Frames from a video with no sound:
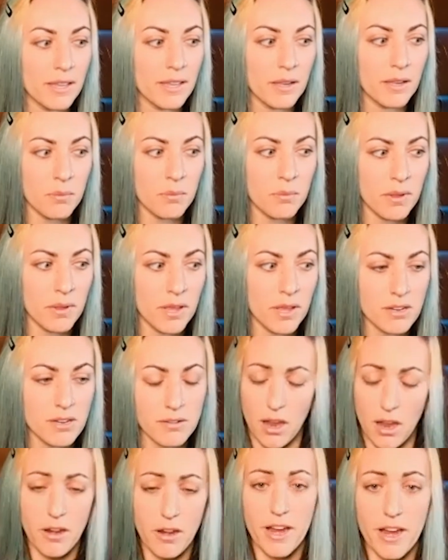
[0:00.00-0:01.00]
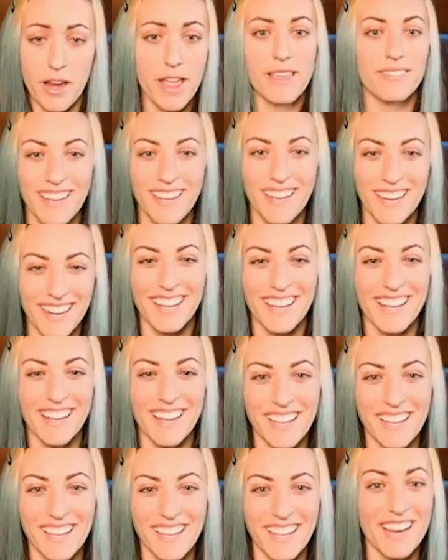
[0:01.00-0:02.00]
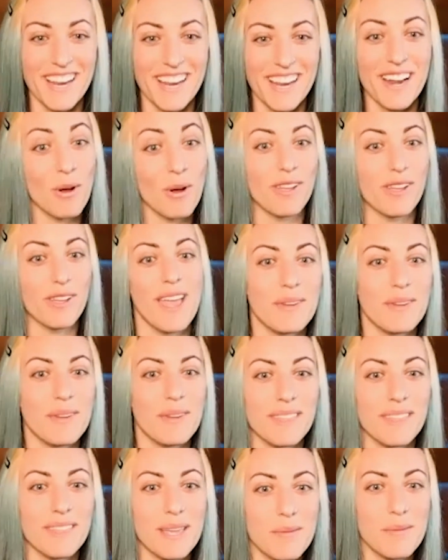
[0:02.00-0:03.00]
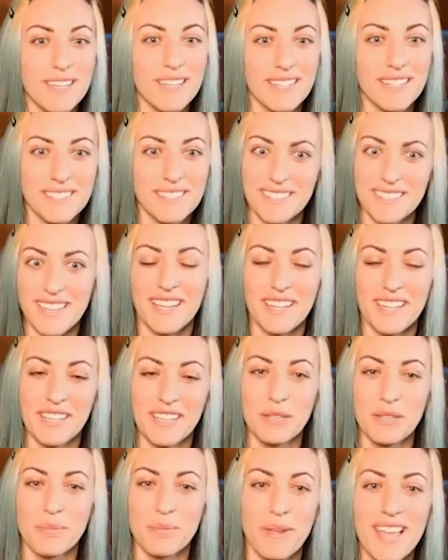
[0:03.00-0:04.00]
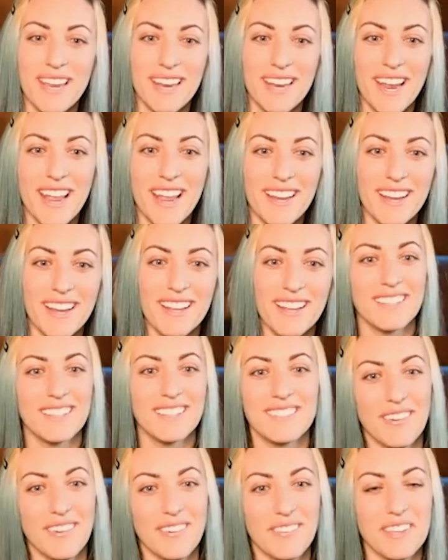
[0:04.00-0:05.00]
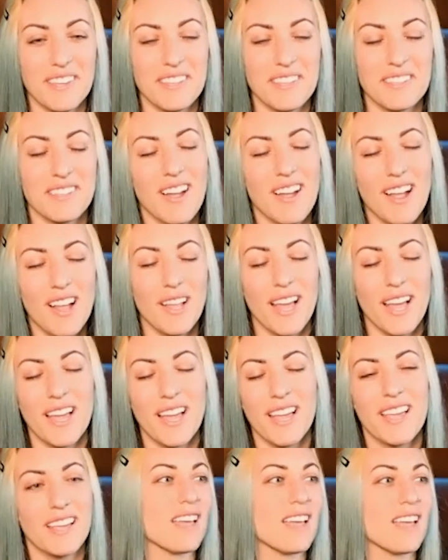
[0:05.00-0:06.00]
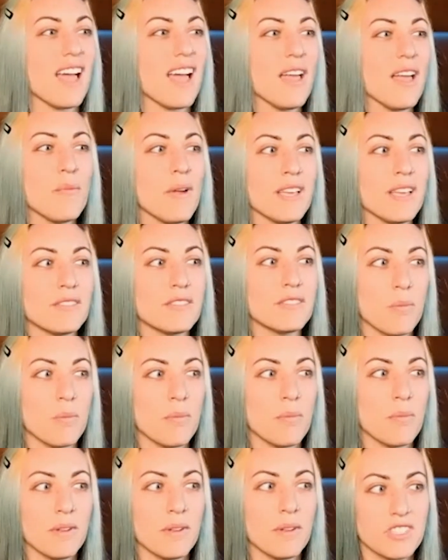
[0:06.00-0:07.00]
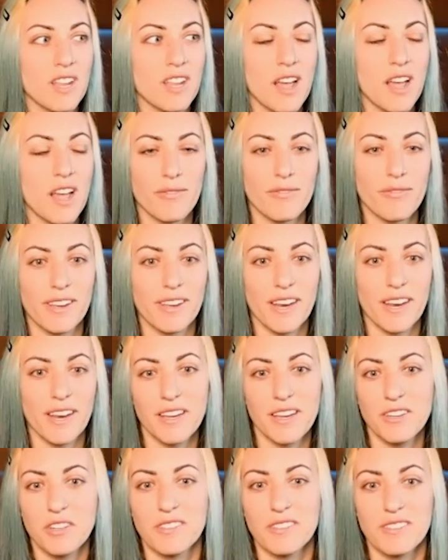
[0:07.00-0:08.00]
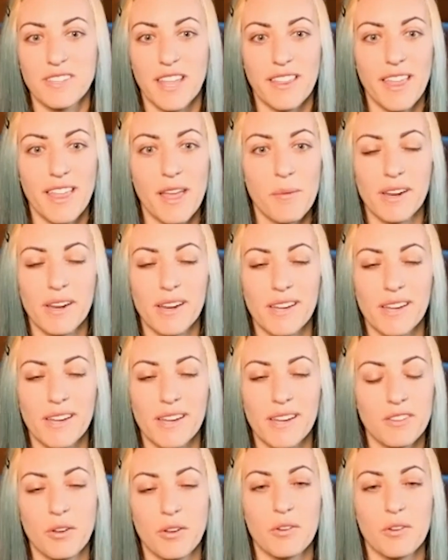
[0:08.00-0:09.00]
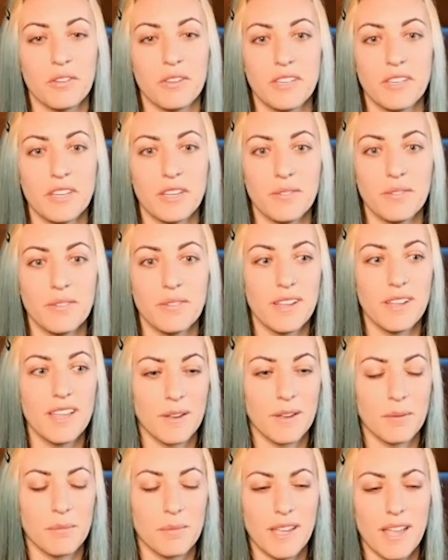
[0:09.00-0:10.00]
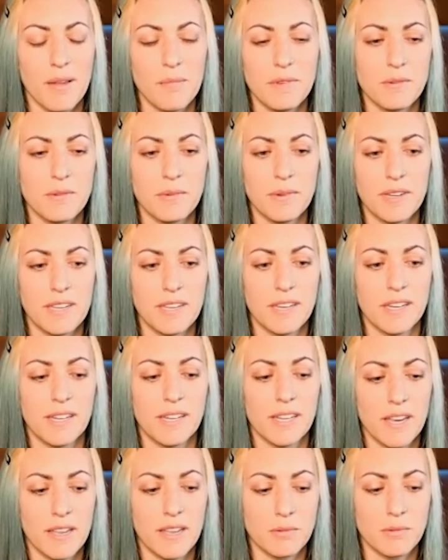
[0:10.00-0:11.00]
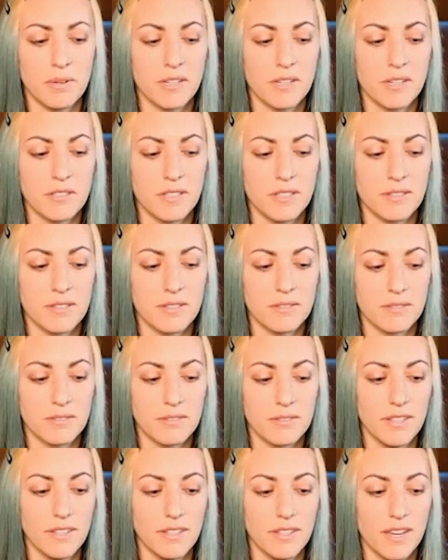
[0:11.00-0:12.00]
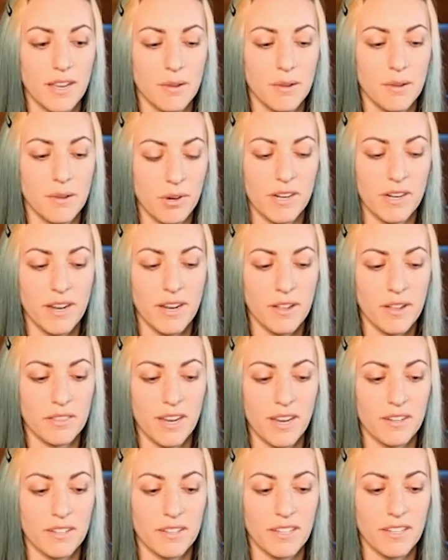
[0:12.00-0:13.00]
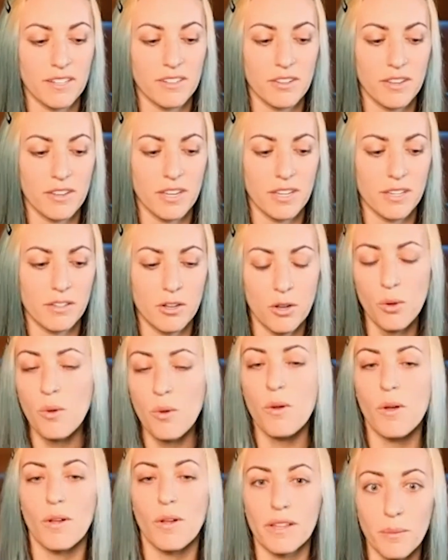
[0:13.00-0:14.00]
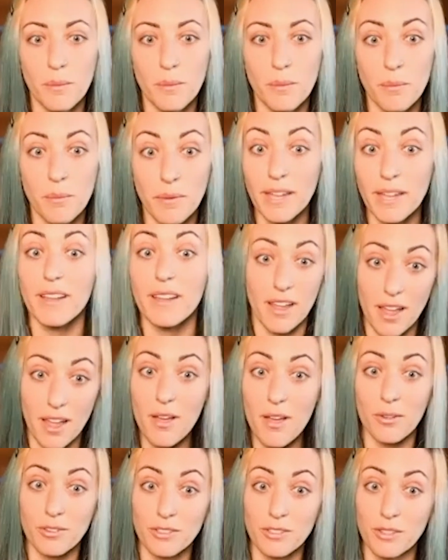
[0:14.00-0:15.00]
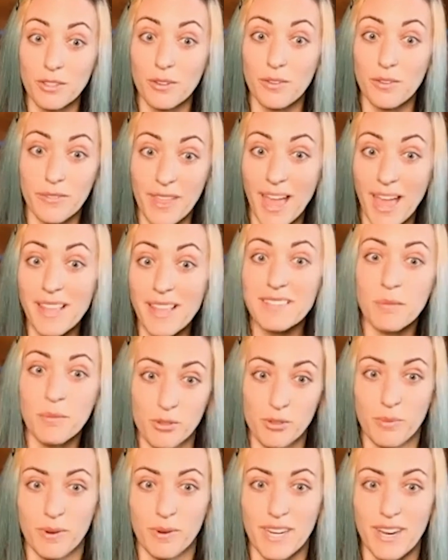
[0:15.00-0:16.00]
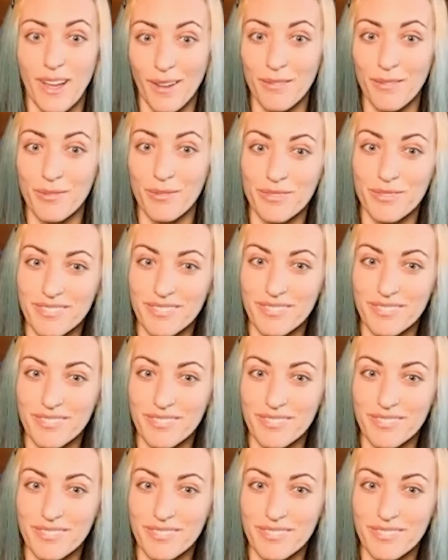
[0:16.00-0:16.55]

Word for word: And then I'm like, all right. And then I'm okay with it because it's like a good payday. So I wing so much stuff, and I shouldn't say that, but I totally do. I'm like, how much money can I get out of this person? And then I put it out there, and then they're like, cool. And I'm like, oh, so that's how much money I have.